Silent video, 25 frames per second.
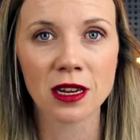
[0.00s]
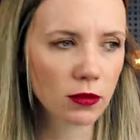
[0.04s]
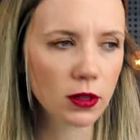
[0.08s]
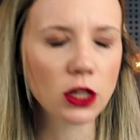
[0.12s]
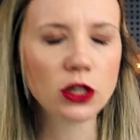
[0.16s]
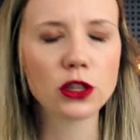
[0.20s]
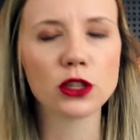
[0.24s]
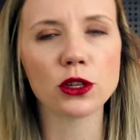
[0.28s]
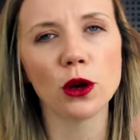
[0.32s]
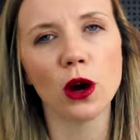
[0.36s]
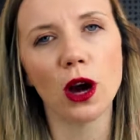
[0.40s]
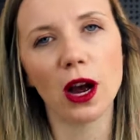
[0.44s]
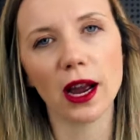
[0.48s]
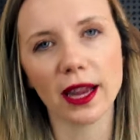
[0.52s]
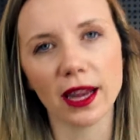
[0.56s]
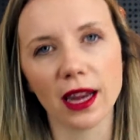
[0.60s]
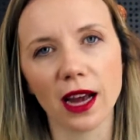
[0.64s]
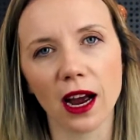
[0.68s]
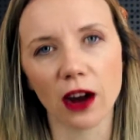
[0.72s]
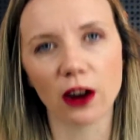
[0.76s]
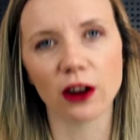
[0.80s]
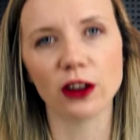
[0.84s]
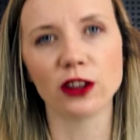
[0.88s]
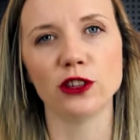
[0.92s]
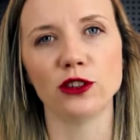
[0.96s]
So I
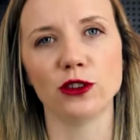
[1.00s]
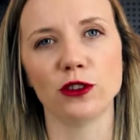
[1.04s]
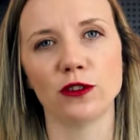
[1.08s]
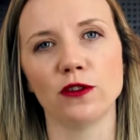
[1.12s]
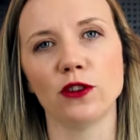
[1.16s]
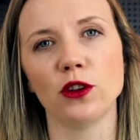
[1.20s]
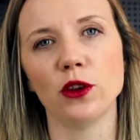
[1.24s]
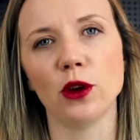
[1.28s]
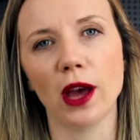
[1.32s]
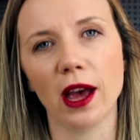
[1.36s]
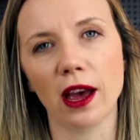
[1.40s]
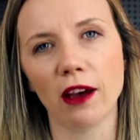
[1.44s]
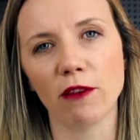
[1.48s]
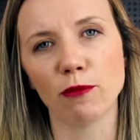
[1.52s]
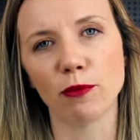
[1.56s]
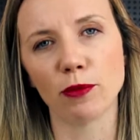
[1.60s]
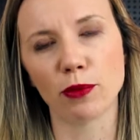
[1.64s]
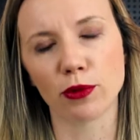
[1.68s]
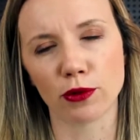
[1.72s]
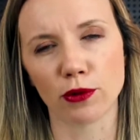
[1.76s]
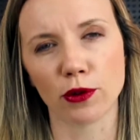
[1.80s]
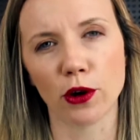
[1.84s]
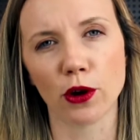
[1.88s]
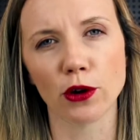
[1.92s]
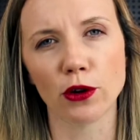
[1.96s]
encourage you, if you have
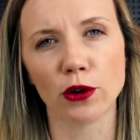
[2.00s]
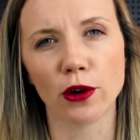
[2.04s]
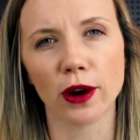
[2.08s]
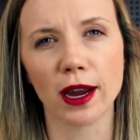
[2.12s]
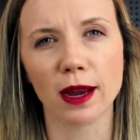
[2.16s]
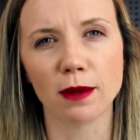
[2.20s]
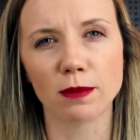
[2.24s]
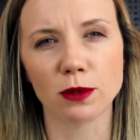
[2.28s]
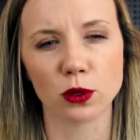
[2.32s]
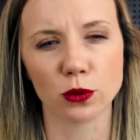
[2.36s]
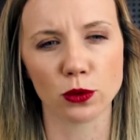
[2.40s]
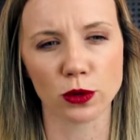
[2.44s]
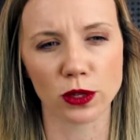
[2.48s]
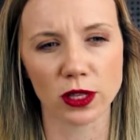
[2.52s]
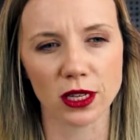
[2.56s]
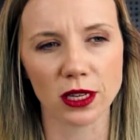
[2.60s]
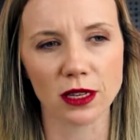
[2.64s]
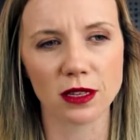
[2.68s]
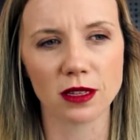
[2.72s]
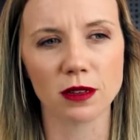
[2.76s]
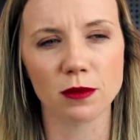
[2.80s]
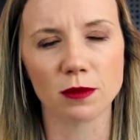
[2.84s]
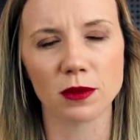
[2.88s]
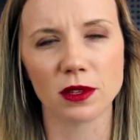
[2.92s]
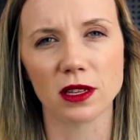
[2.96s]
programs or
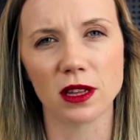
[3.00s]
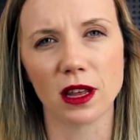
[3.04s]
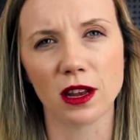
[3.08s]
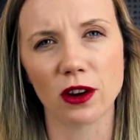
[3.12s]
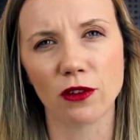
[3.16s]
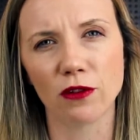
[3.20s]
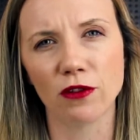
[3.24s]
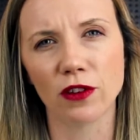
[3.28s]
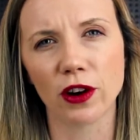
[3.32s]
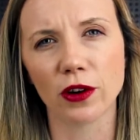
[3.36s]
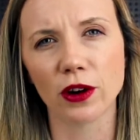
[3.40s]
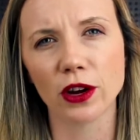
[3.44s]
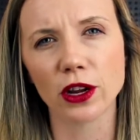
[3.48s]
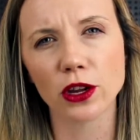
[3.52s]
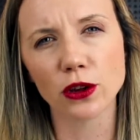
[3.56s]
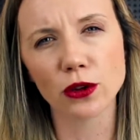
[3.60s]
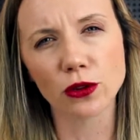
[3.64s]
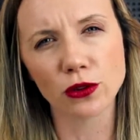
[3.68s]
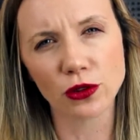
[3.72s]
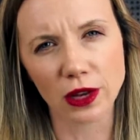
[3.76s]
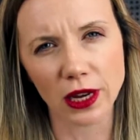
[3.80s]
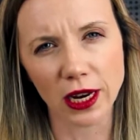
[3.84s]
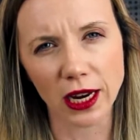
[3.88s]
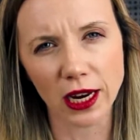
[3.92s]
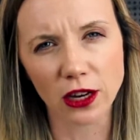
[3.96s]
systems that are very
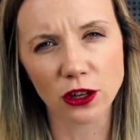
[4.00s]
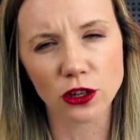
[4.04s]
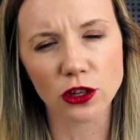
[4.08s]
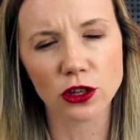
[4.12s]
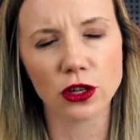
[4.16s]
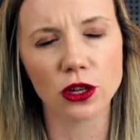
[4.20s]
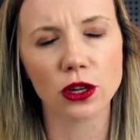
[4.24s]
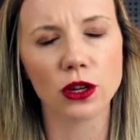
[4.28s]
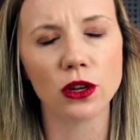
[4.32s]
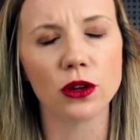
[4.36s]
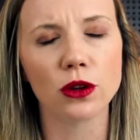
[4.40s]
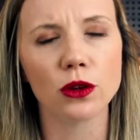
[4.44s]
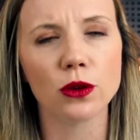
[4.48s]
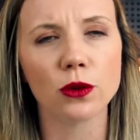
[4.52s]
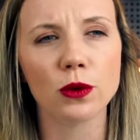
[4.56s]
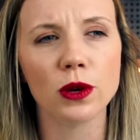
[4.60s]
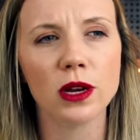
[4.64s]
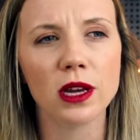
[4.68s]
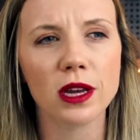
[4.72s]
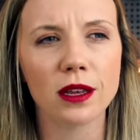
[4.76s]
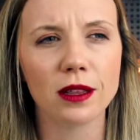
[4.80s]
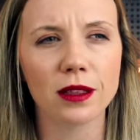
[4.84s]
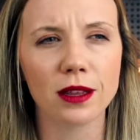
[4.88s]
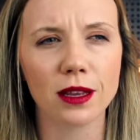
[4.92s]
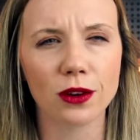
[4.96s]
unique to you,
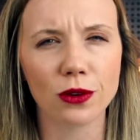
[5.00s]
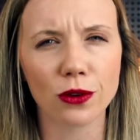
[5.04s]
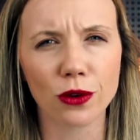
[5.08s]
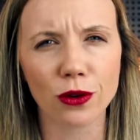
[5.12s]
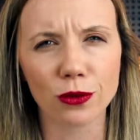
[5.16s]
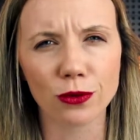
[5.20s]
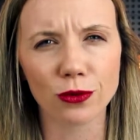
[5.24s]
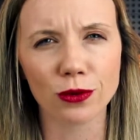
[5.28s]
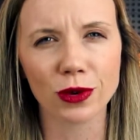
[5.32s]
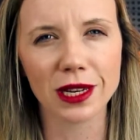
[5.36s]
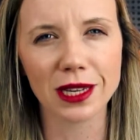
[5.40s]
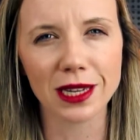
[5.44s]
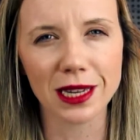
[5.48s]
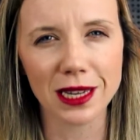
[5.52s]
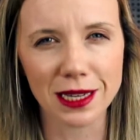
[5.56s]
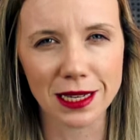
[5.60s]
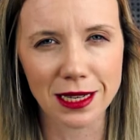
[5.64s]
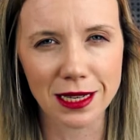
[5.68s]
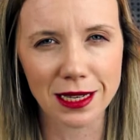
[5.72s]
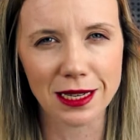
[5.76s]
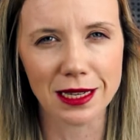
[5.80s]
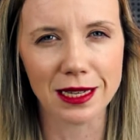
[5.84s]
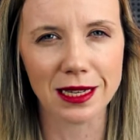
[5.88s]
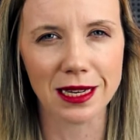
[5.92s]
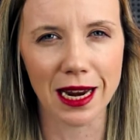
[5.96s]
they're not really
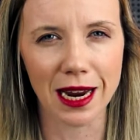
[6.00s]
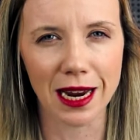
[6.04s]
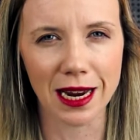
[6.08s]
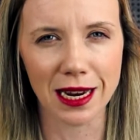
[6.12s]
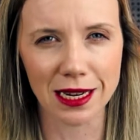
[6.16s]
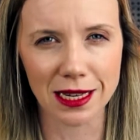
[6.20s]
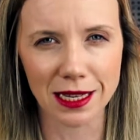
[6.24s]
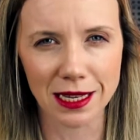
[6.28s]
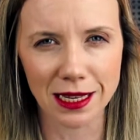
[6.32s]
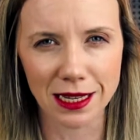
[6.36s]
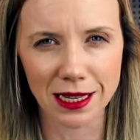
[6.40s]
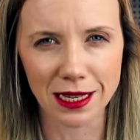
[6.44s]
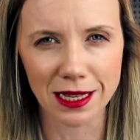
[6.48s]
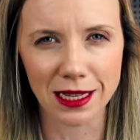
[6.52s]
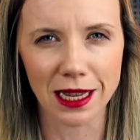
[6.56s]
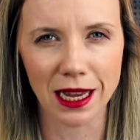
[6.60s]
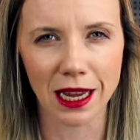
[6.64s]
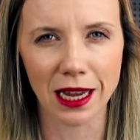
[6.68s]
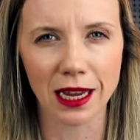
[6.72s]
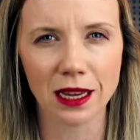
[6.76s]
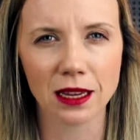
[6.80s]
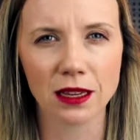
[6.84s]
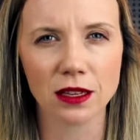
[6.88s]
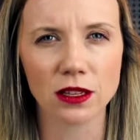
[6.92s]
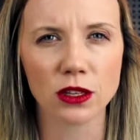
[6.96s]
standard
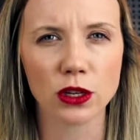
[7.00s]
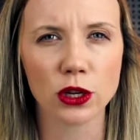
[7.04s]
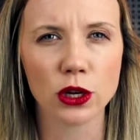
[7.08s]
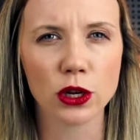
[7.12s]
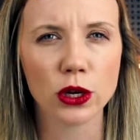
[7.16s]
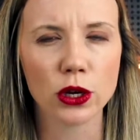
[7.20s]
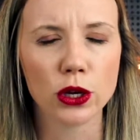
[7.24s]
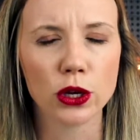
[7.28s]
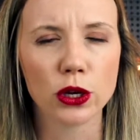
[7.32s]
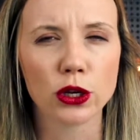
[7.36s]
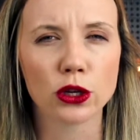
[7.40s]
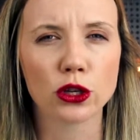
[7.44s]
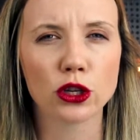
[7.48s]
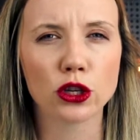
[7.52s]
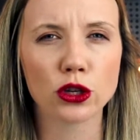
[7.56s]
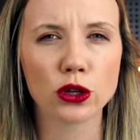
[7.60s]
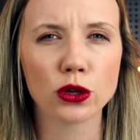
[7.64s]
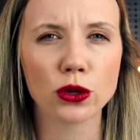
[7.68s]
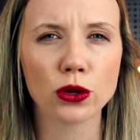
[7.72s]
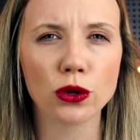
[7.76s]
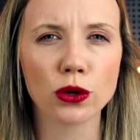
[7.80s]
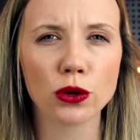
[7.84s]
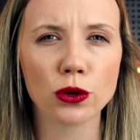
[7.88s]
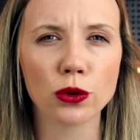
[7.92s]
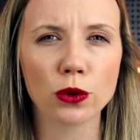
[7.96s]
things,
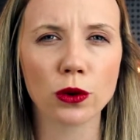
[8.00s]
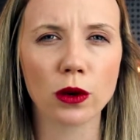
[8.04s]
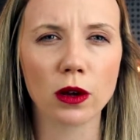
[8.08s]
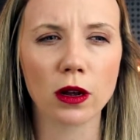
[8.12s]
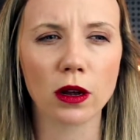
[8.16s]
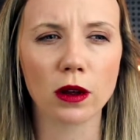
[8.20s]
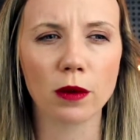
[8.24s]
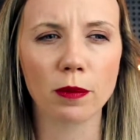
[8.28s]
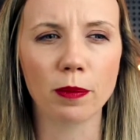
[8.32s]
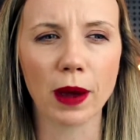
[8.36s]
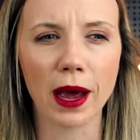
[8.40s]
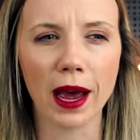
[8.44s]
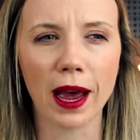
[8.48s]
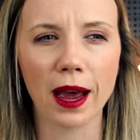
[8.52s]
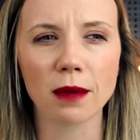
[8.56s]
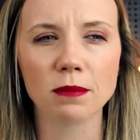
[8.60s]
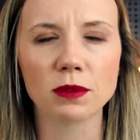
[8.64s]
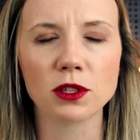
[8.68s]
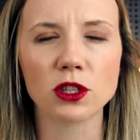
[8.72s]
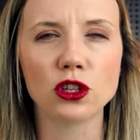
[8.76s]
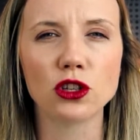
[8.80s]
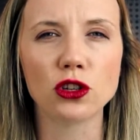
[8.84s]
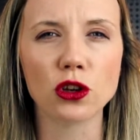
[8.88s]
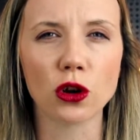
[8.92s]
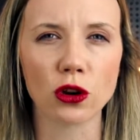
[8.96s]
to
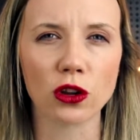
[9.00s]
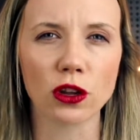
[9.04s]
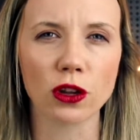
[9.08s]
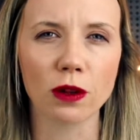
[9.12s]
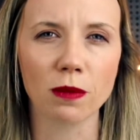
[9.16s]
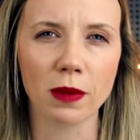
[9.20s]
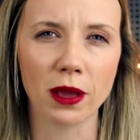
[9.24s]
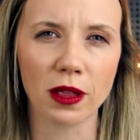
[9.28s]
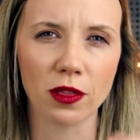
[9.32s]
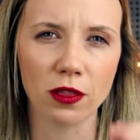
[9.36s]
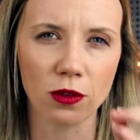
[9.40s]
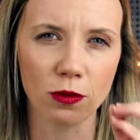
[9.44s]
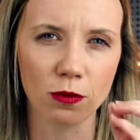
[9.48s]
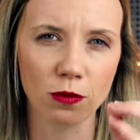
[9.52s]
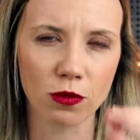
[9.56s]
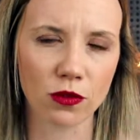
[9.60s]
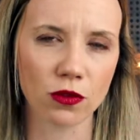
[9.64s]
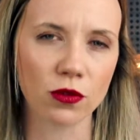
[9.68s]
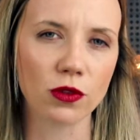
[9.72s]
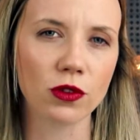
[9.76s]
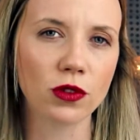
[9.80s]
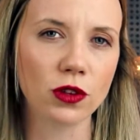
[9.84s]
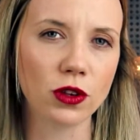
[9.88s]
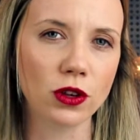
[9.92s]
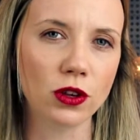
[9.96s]
perhaps document them
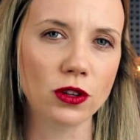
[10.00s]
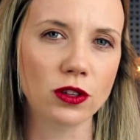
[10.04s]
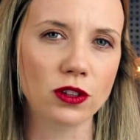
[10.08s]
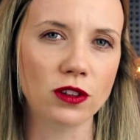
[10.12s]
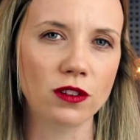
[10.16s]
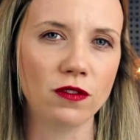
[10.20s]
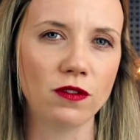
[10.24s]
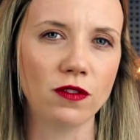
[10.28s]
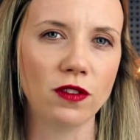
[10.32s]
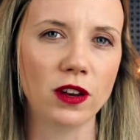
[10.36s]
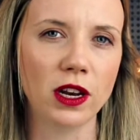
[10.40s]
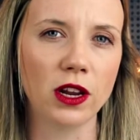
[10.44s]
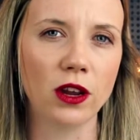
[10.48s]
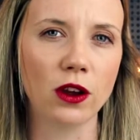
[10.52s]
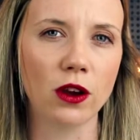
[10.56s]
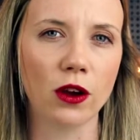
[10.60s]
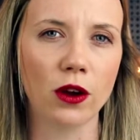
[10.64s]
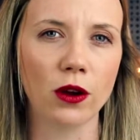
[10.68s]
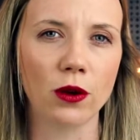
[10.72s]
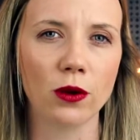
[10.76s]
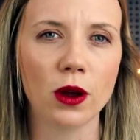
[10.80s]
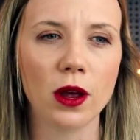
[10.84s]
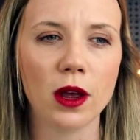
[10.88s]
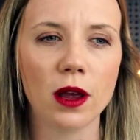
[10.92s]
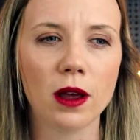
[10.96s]
through the use of
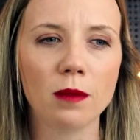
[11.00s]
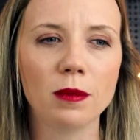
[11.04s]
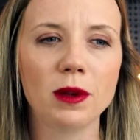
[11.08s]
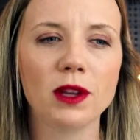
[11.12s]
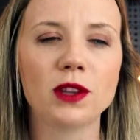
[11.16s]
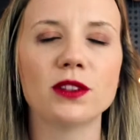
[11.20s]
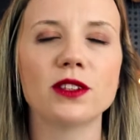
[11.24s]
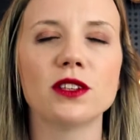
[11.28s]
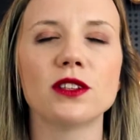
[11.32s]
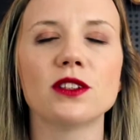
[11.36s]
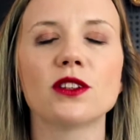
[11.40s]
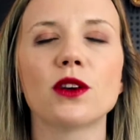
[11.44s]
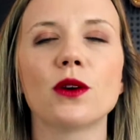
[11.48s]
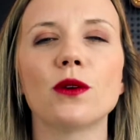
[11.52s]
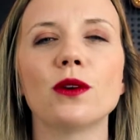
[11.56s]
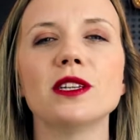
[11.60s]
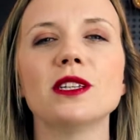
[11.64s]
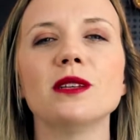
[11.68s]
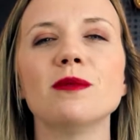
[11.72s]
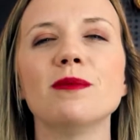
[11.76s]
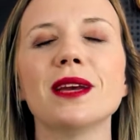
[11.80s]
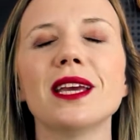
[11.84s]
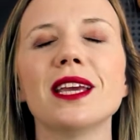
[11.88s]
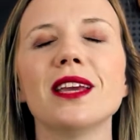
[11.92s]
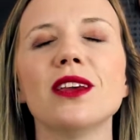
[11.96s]
video, because it's going
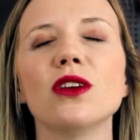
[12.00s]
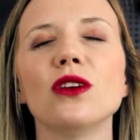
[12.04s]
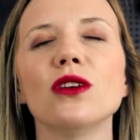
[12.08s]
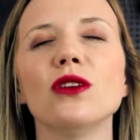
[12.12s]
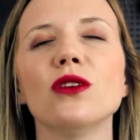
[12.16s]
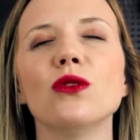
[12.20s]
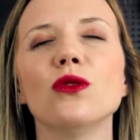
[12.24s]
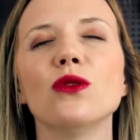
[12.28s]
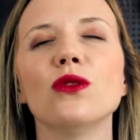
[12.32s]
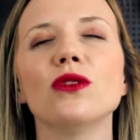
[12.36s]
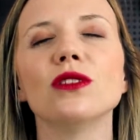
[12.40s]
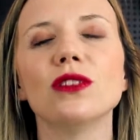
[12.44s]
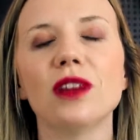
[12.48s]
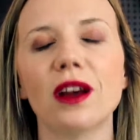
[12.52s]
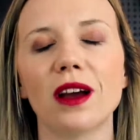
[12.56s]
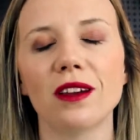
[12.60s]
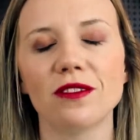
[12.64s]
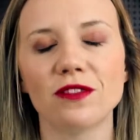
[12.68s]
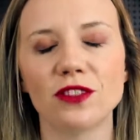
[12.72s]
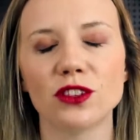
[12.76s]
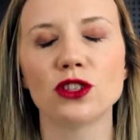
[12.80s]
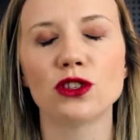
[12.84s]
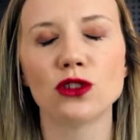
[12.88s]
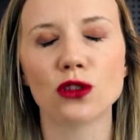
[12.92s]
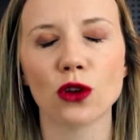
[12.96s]
to make your
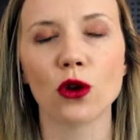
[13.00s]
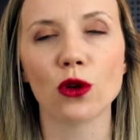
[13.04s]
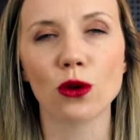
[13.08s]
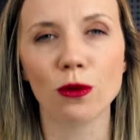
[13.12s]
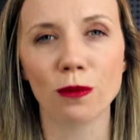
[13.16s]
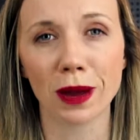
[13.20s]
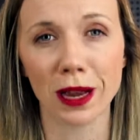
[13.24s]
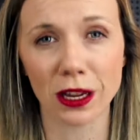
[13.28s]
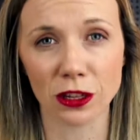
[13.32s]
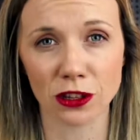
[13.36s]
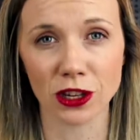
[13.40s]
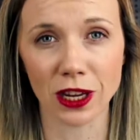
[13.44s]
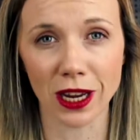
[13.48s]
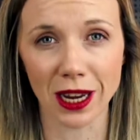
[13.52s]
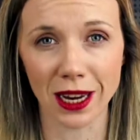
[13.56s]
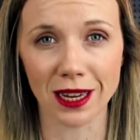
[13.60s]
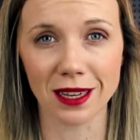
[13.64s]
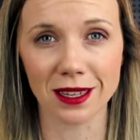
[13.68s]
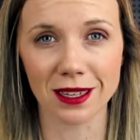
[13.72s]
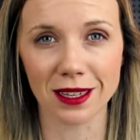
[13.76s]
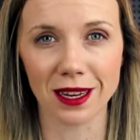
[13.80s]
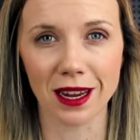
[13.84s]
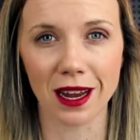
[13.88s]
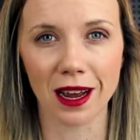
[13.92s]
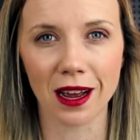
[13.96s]
life so much
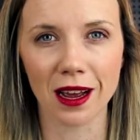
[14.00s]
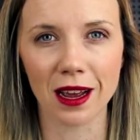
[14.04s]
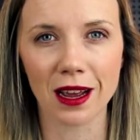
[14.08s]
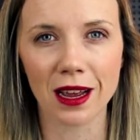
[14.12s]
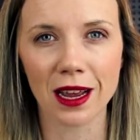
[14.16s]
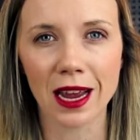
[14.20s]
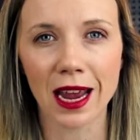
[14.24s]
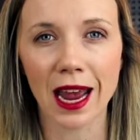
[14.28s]
easier